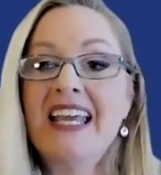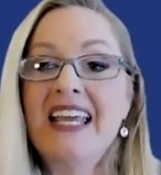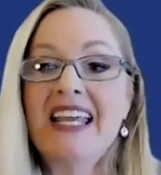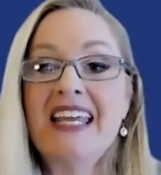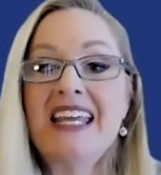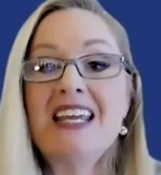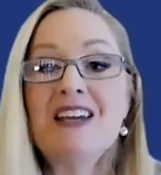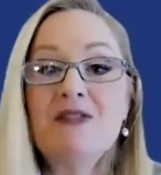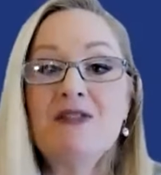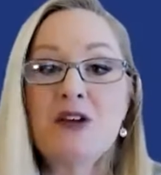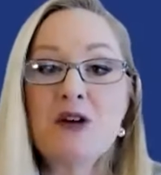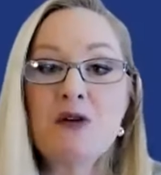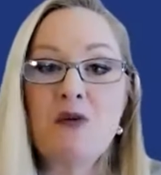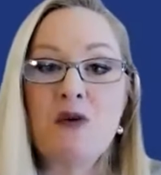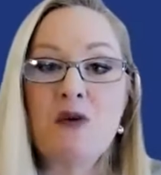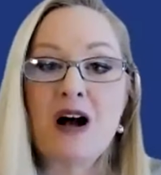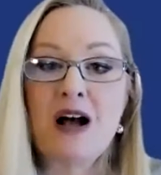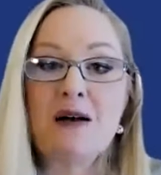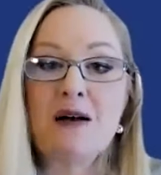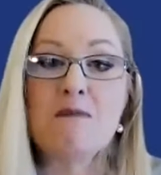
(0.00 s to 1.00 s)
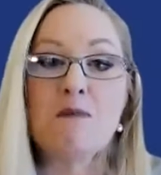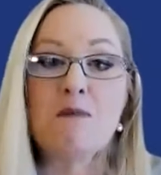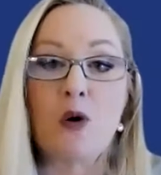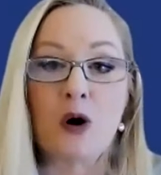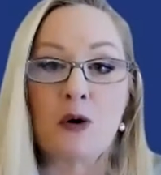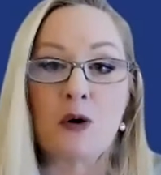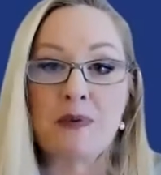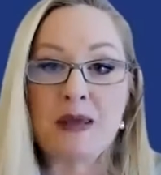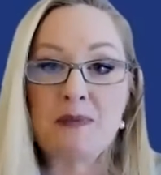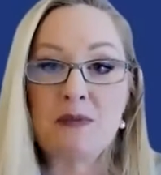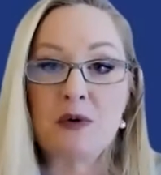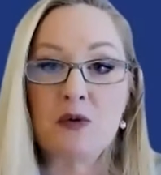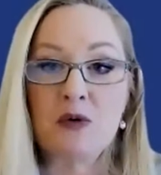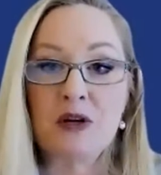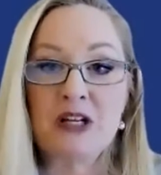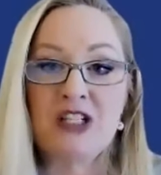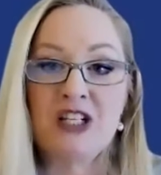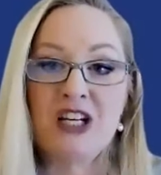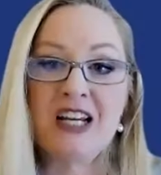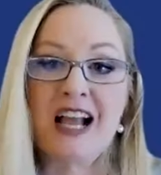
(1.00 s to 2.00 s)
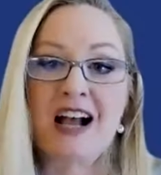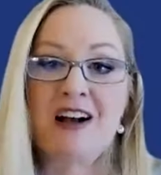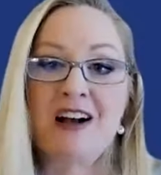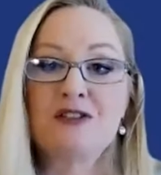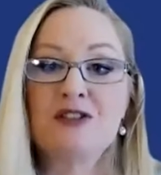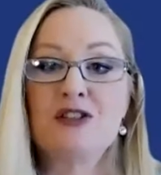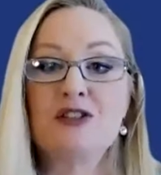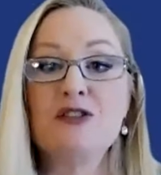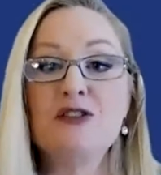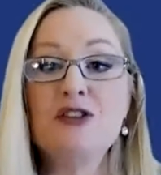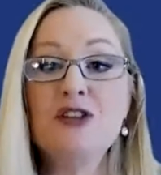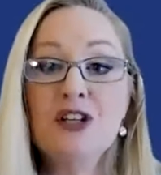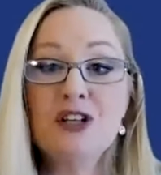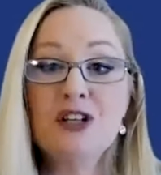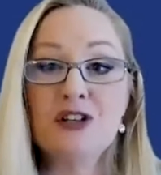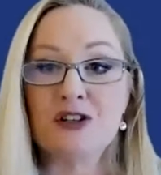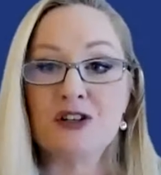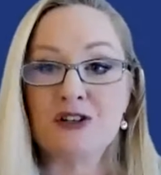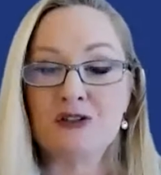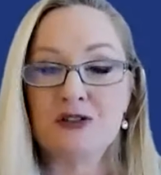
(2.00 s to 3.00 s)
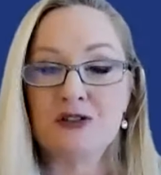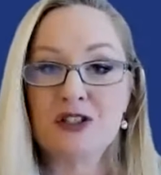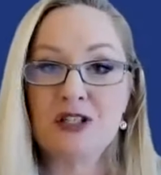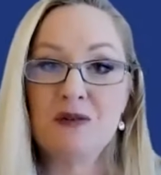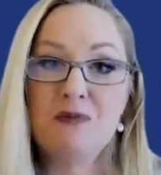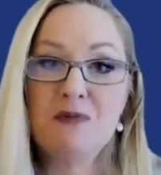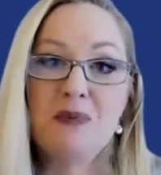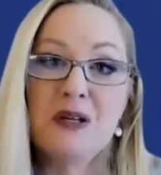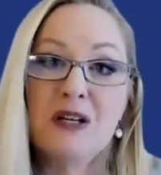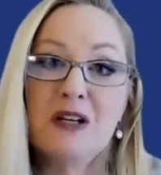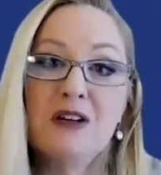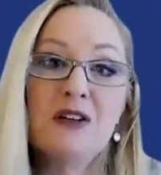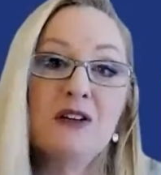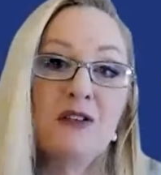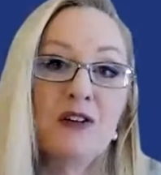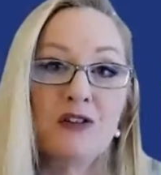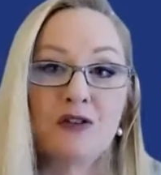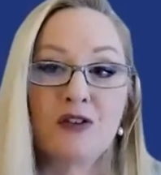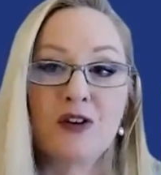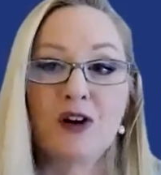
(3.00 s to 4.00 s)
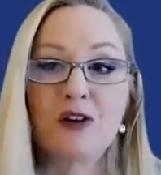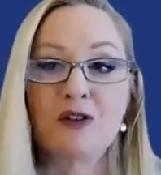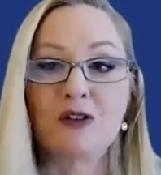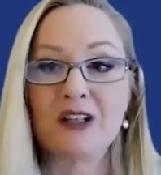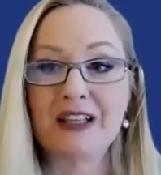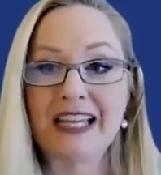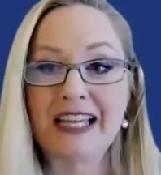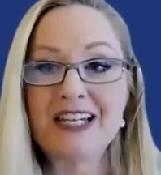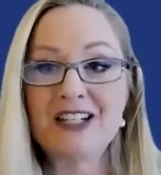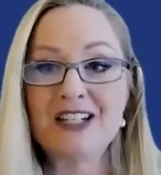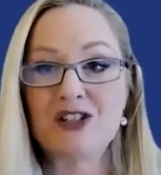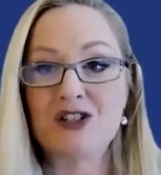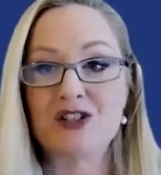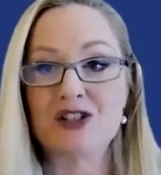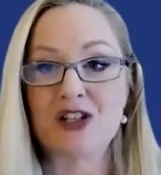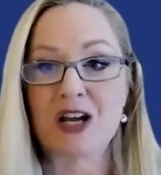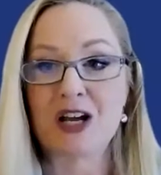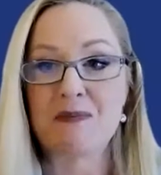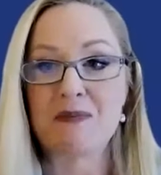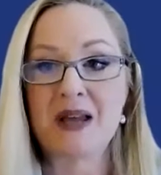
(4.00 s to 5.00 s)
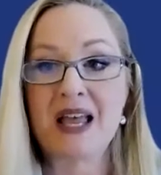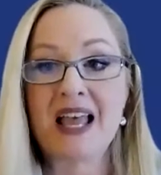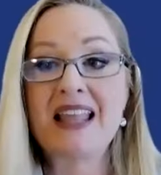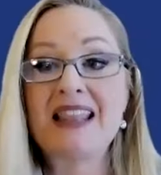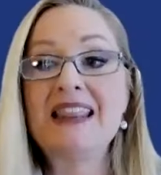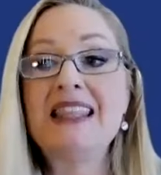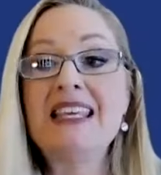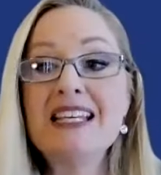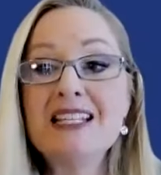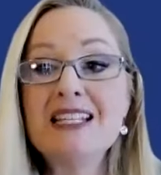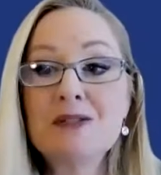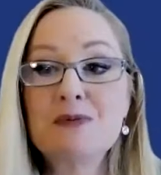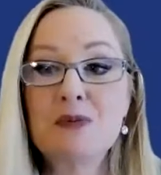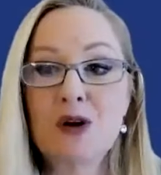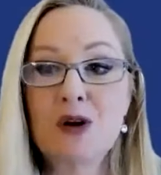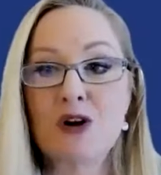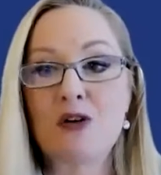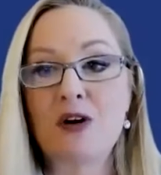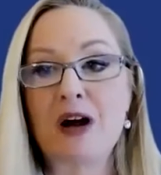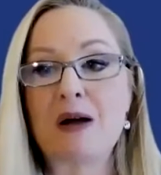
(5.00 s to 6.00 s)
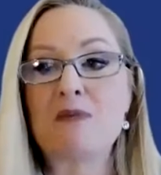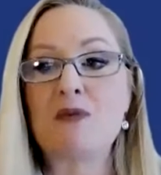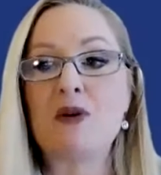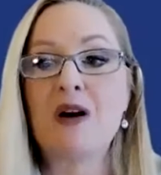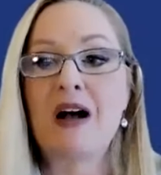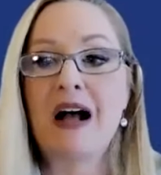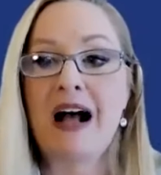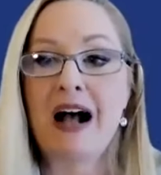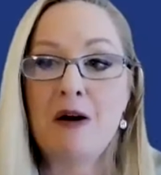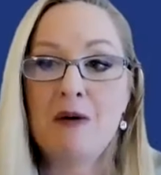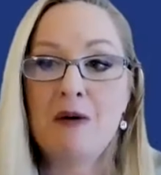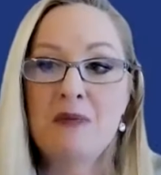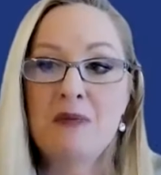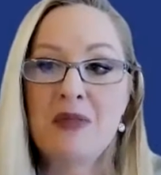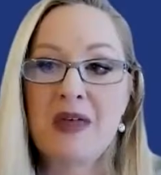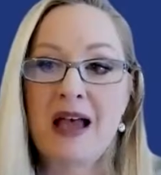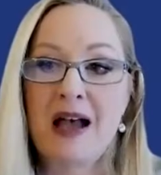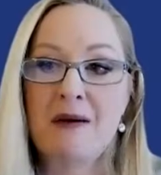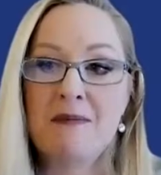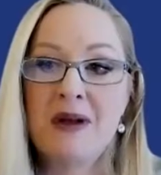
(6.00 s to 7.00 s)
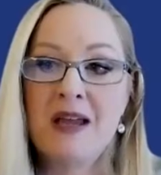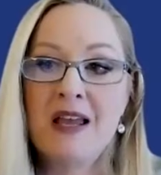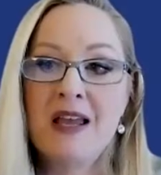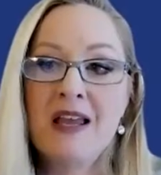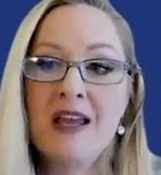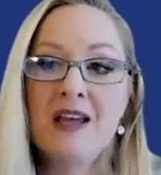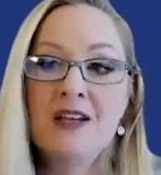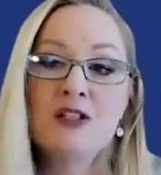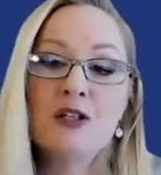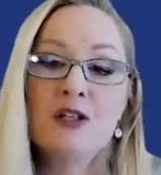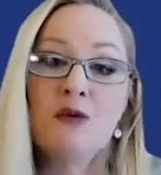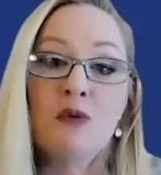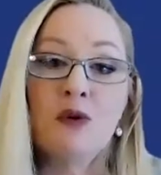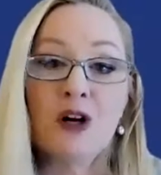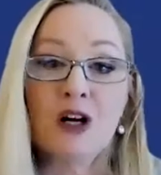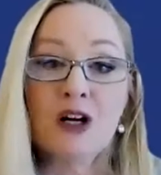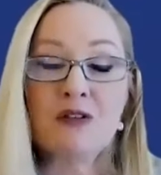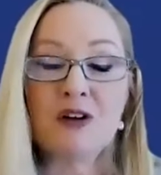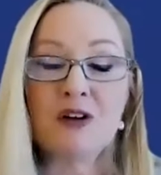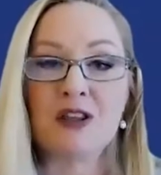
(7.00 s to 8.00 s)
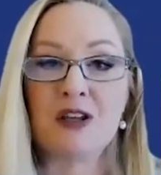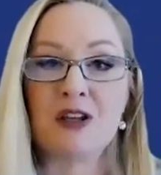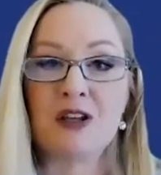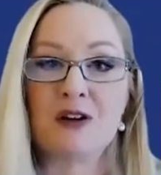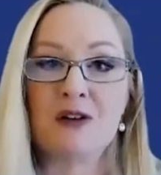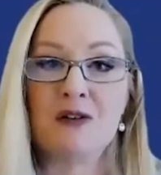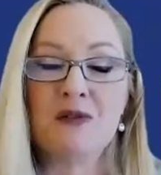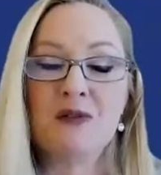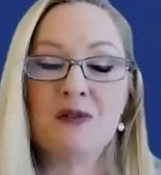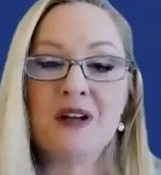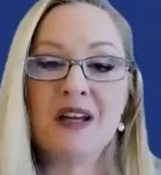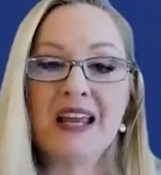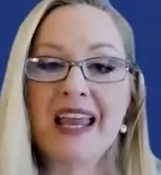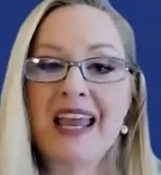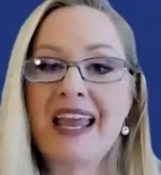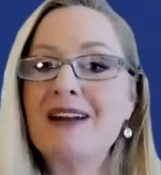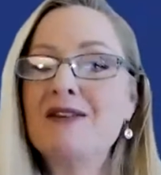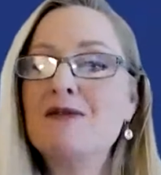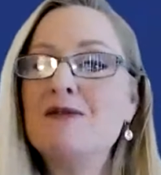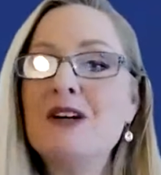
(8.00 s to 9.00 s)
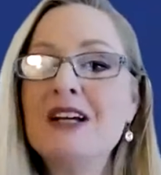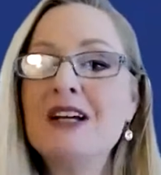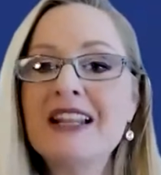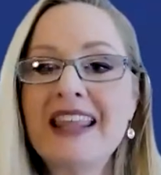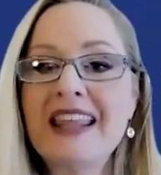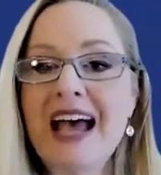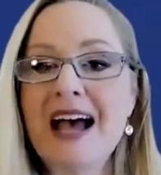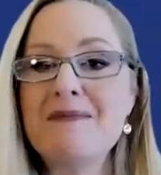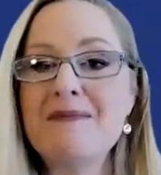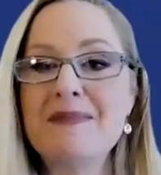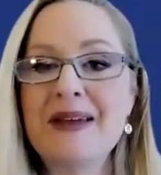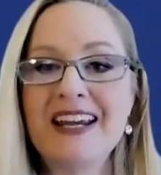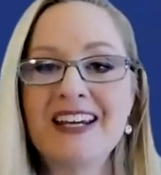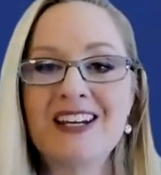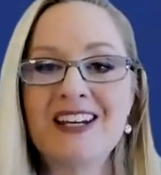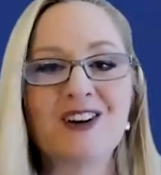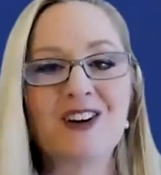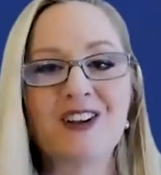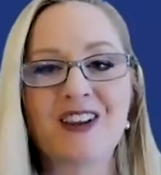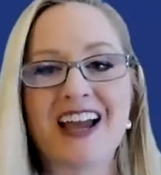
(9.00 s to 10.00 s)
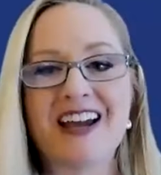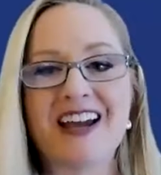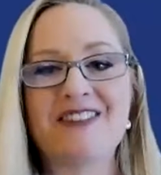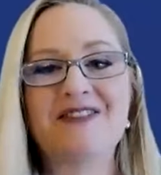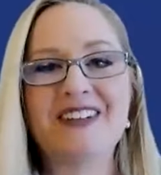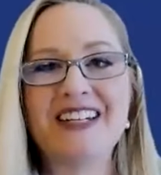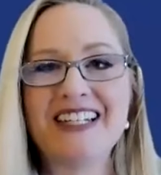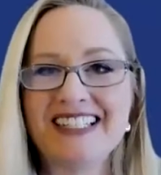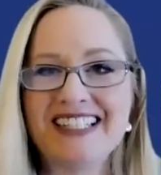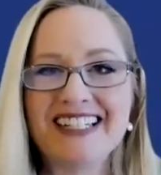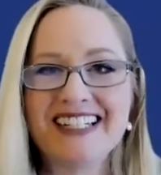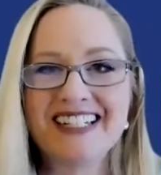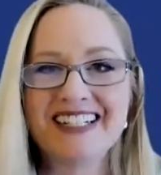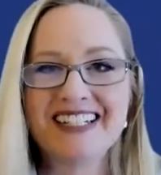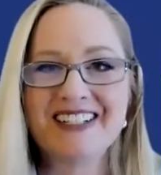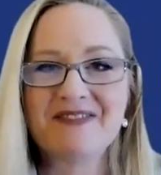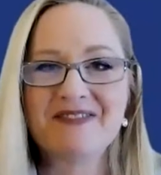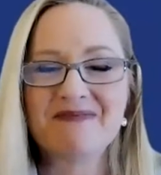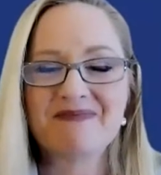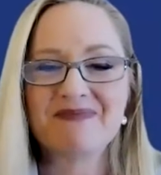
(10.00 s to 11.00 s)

If you want more people reaching out to you to build a referral relationship, this program will help them to work with you. And wouldn't that make your life easier?